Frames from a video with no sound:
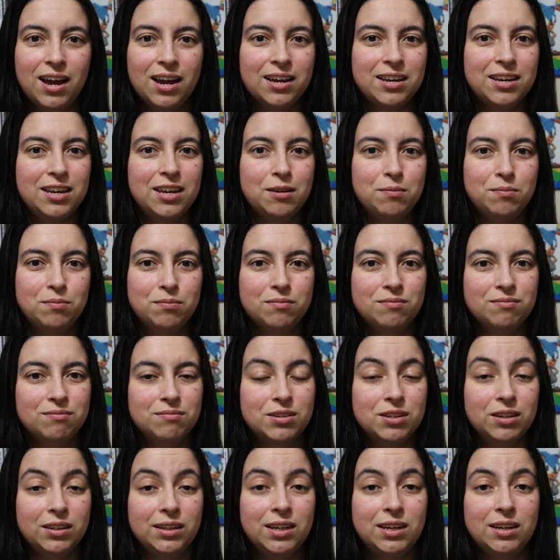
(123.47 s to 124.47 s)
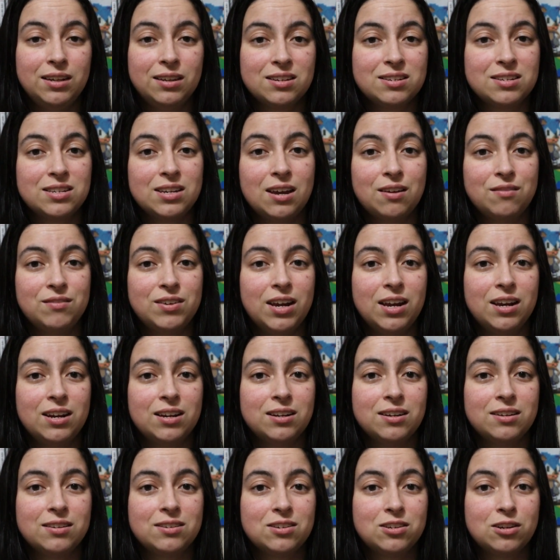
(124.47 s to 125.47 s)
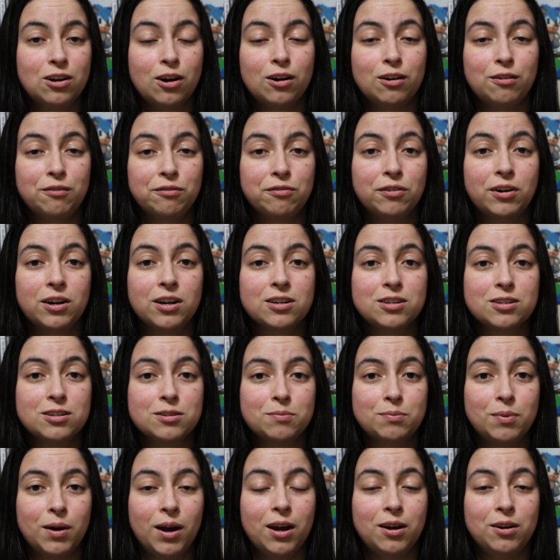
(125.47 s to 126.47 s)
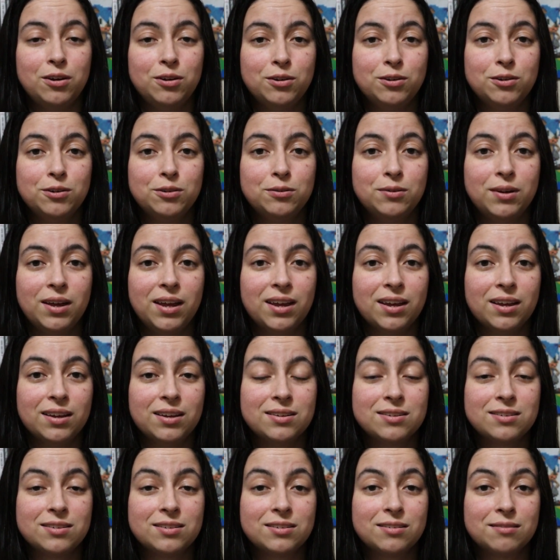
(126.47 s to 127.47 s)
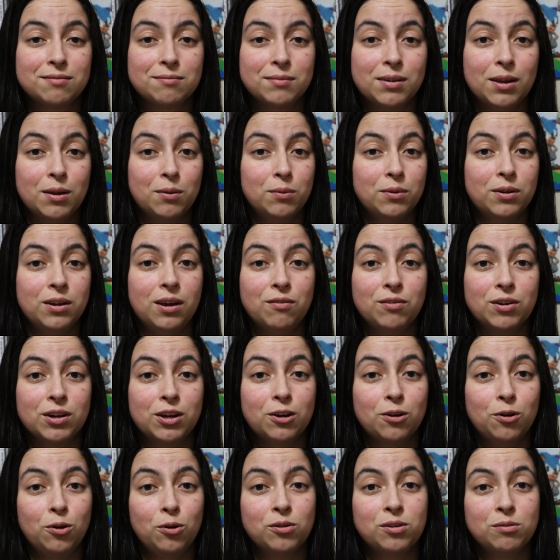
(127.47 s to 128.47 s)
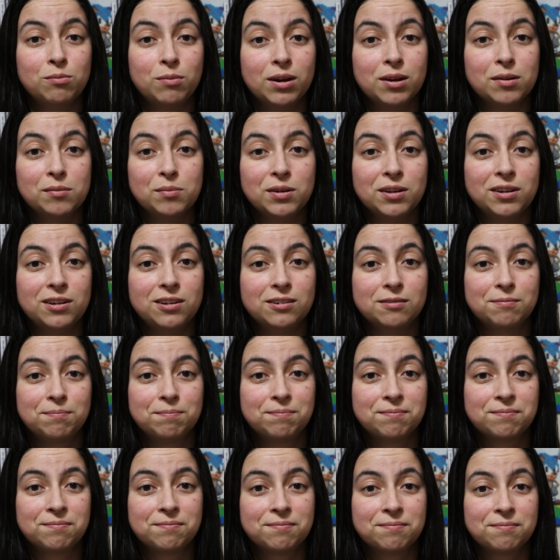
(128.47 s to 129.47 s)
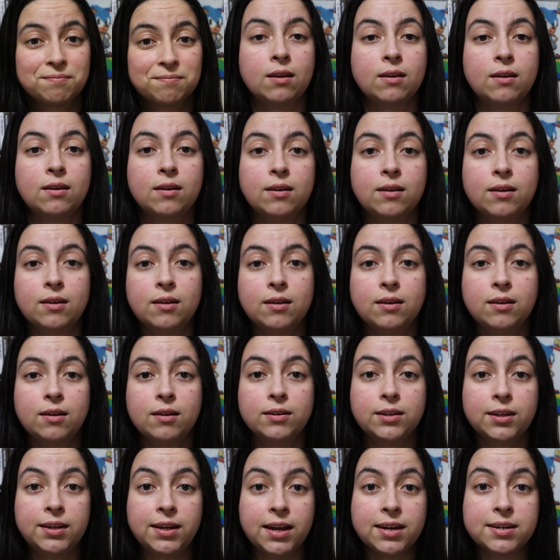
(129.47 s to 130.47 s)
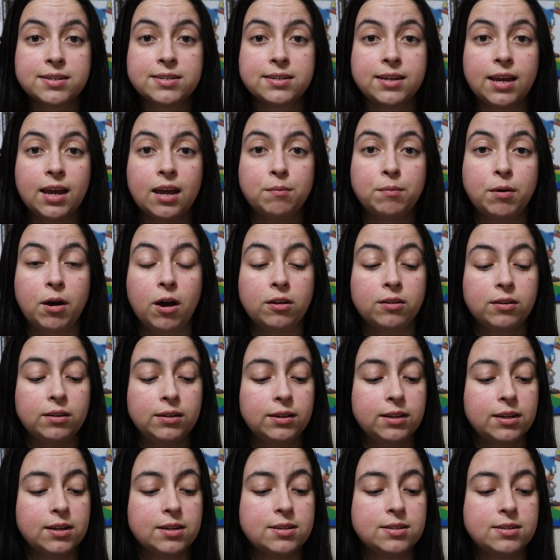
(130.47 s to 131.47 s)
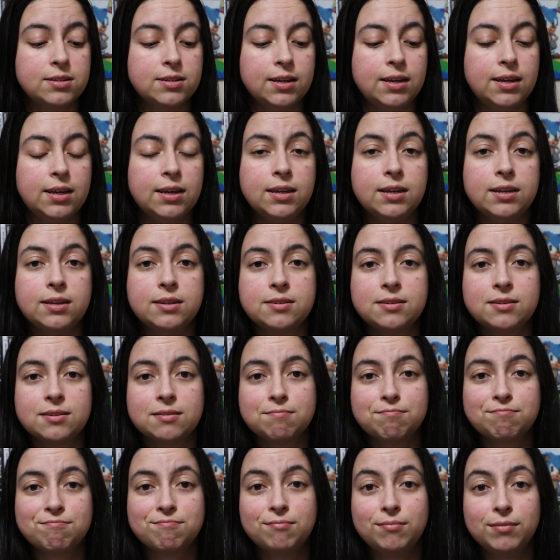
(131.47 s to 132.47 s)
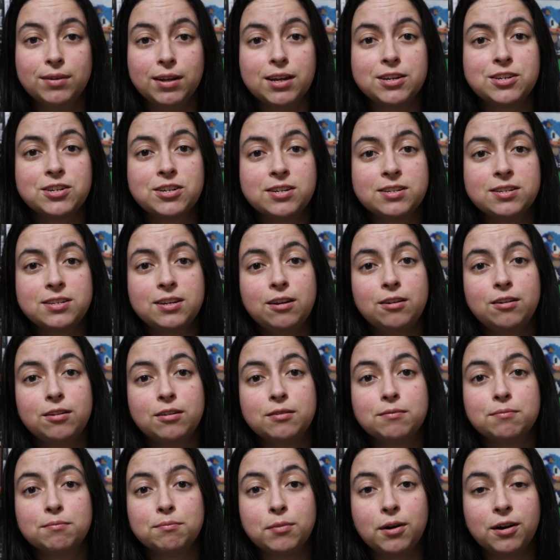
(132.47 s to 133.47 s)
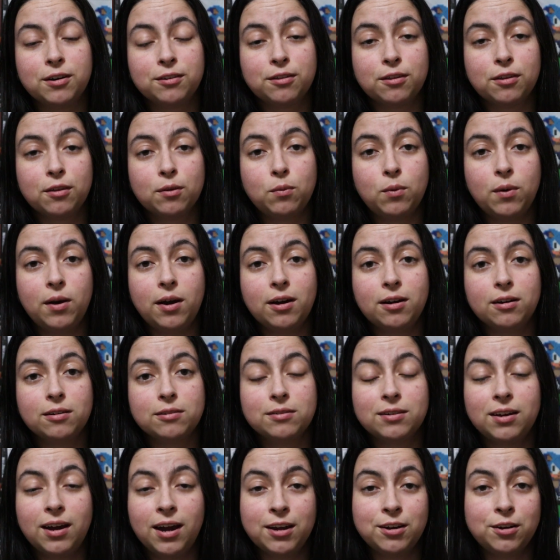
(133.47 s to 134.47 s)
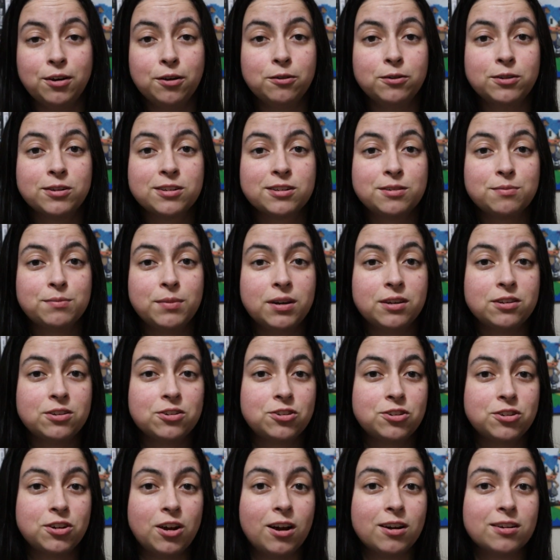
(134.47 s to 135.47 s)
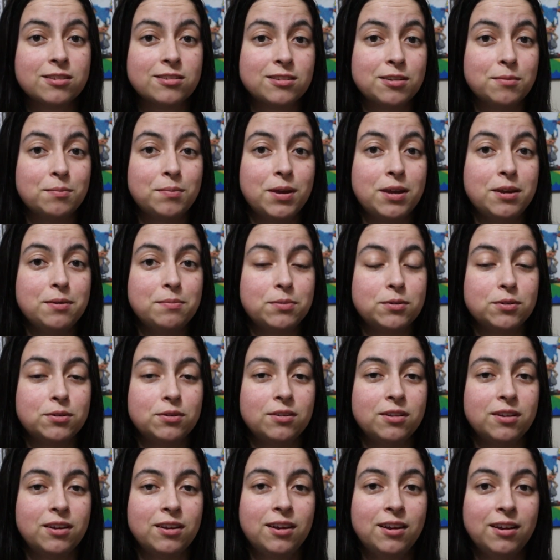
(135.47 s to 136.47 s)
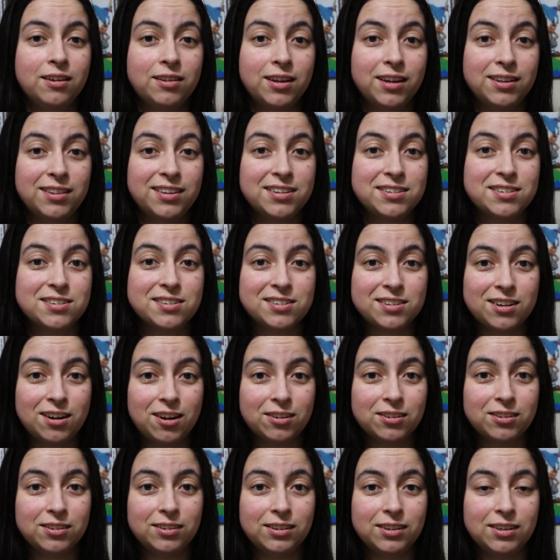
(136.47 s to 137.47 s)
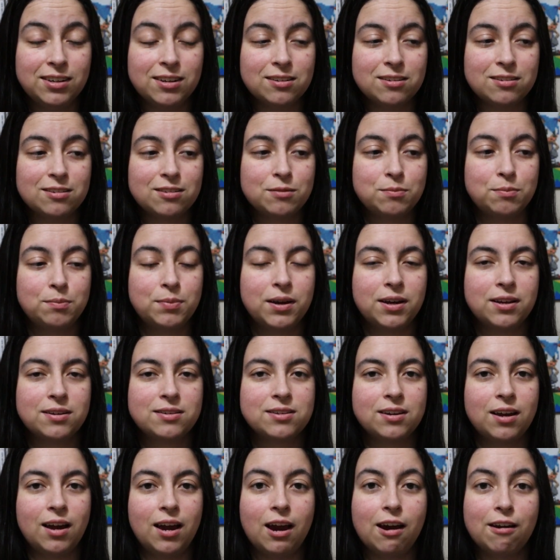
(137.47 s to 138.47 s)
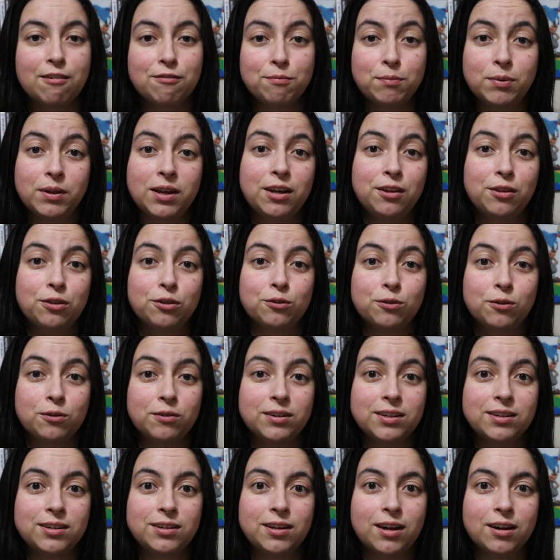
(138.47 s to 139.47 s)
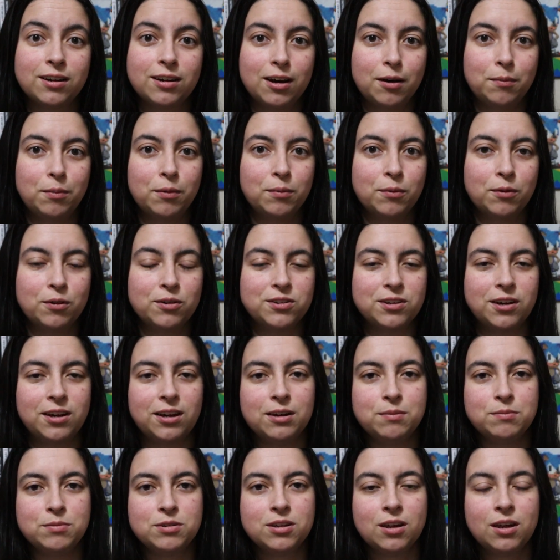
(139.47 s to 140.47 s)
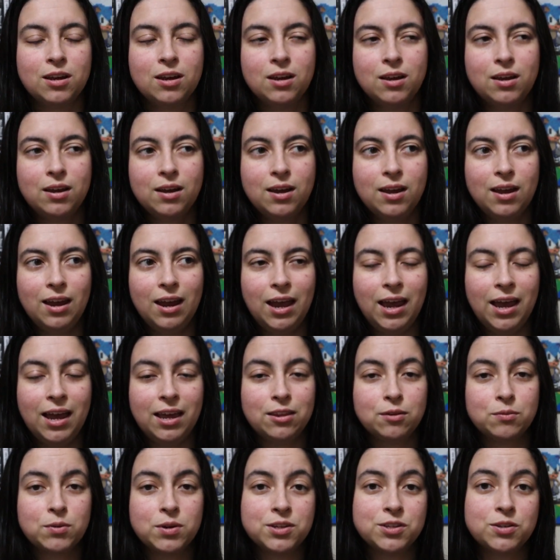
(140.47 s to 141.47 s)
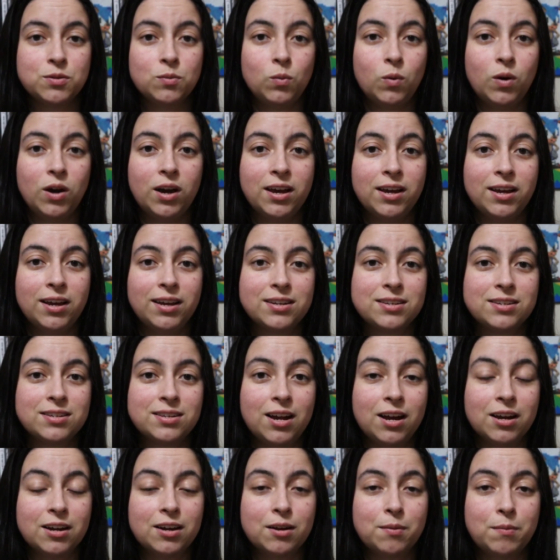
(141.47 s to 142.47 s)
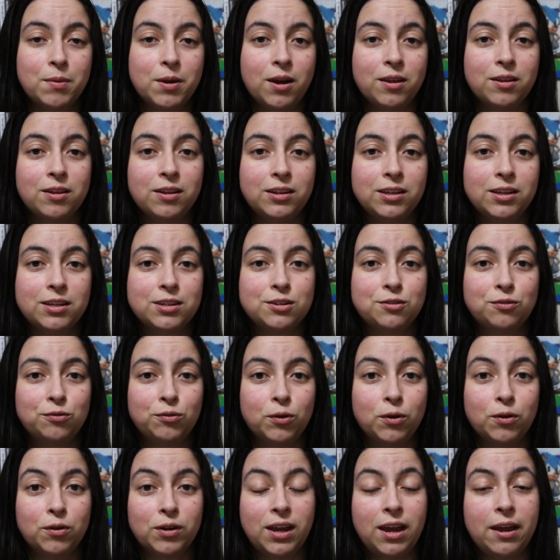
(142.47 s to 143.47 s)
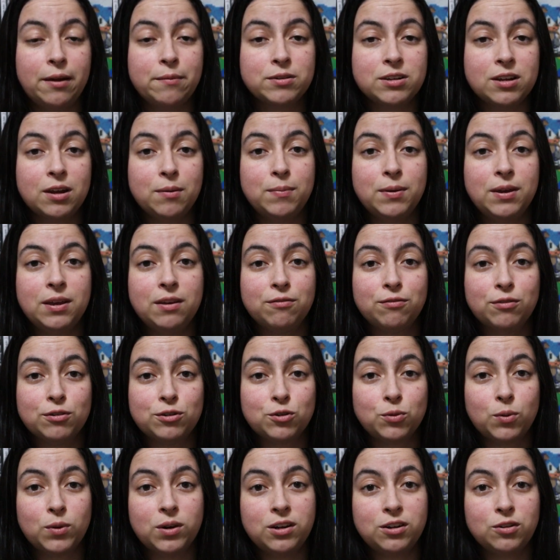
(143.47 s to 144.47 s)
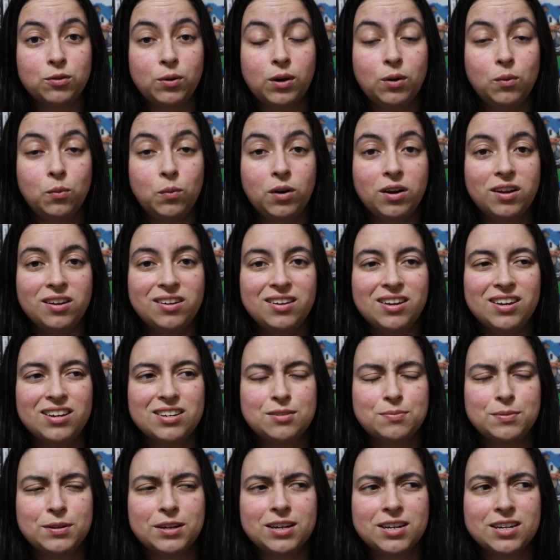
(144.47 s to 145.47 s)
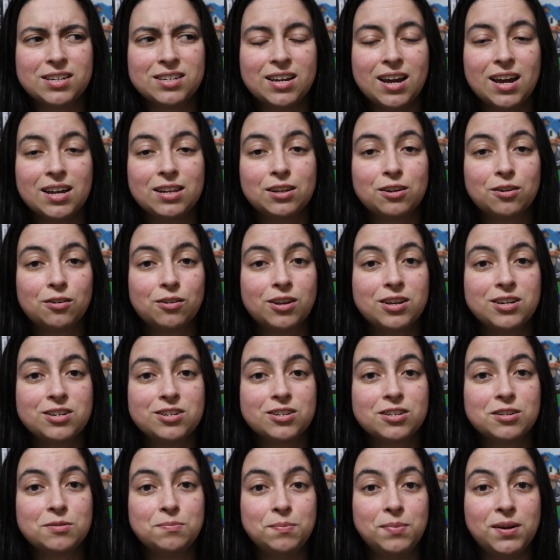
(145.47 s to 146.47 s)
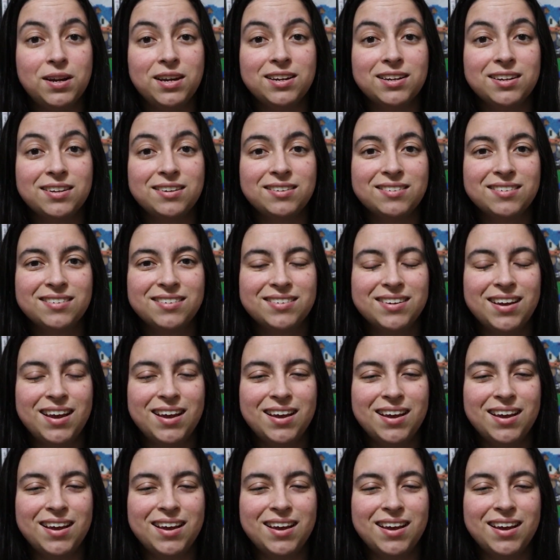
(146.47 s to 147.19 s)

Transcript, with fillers: I keep deleting the save data, starting fresh, brand new, and it will never get old in my opinion. The next game on the list is Legend of Zelda Breath of the Wild. I know this might shock some people that this is on the list, but I've played through it a couple more times. And the reason why it's not going to be on the list for games I beat for 2021 is because I literally just beat it